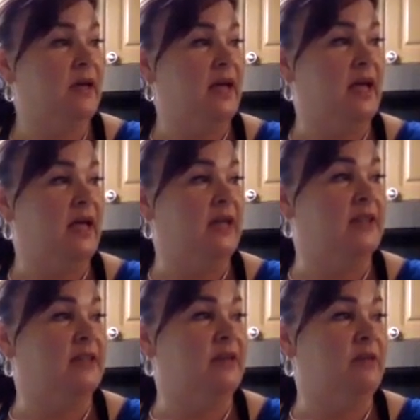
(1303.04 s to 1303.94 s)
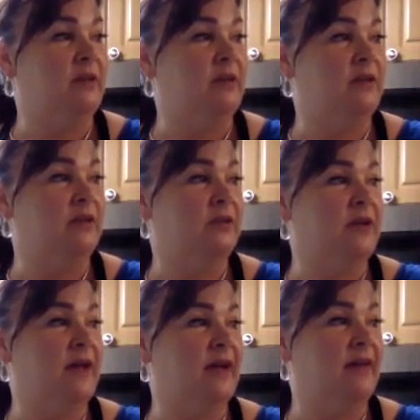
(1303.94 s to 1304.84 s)
and we also
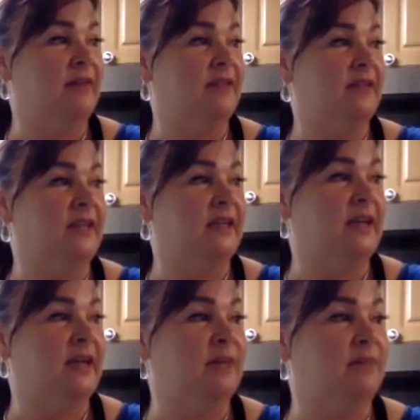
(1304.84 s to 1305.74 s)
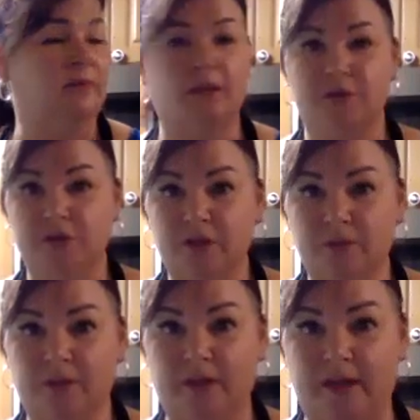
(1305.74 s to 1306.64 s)
have the um,
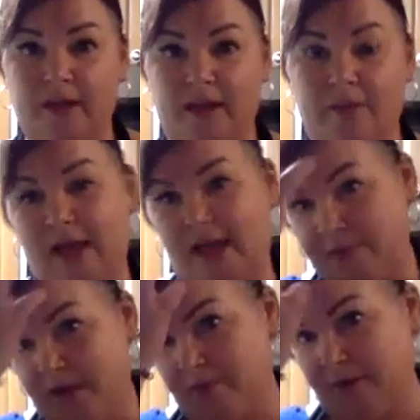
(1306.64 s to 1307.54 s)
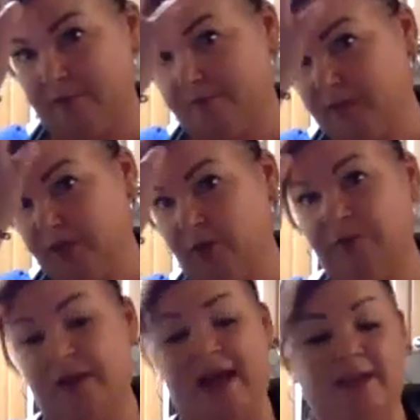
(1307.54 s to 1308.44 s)
turmeric and black pepper. You know,
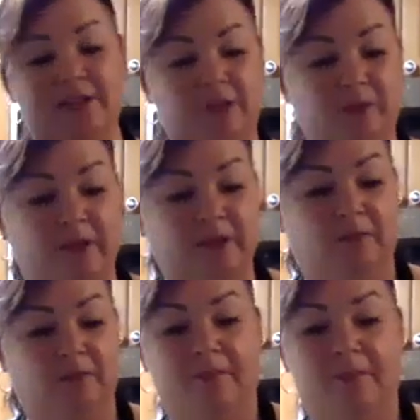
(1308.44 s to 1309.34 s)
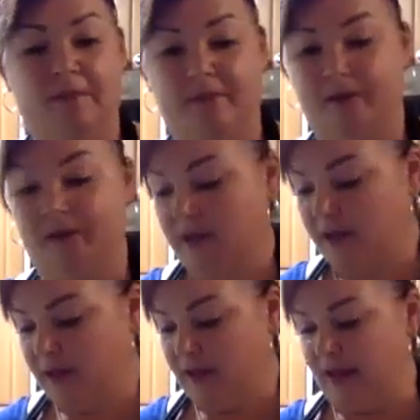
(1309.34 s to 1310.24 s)
if you add turmeric to black pepper,
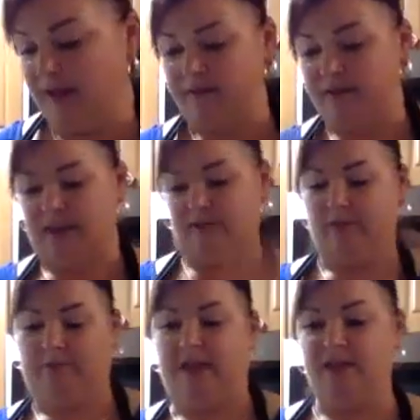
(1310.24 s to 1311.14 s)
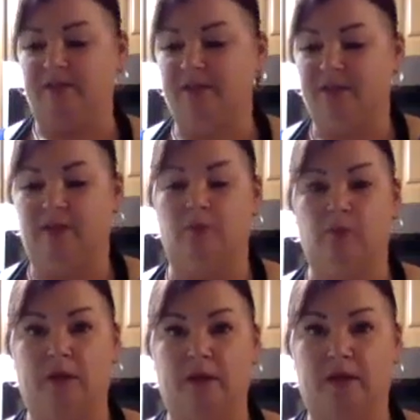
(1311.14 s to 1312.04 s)
every it makes everything
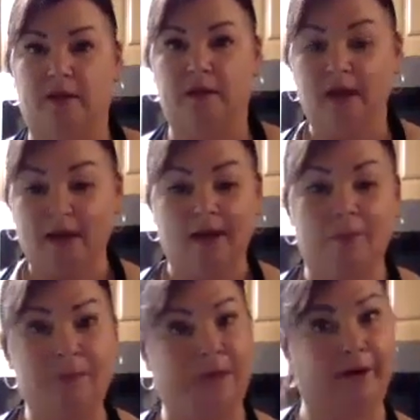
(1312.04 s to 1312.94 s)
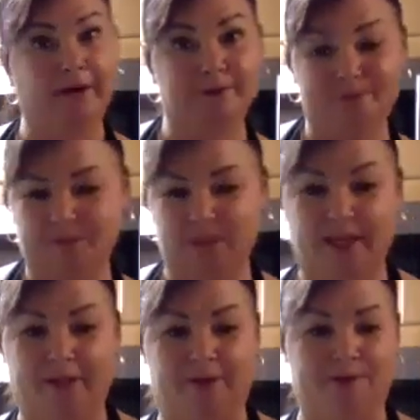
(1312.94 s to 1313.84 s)
work uh, better
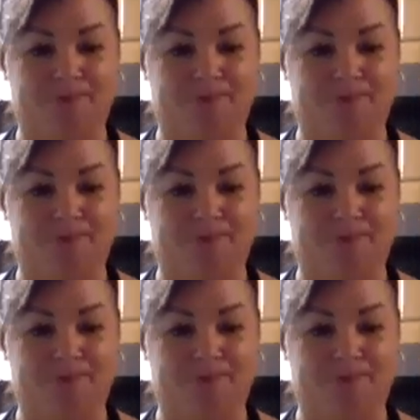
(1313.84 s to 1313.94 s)
together.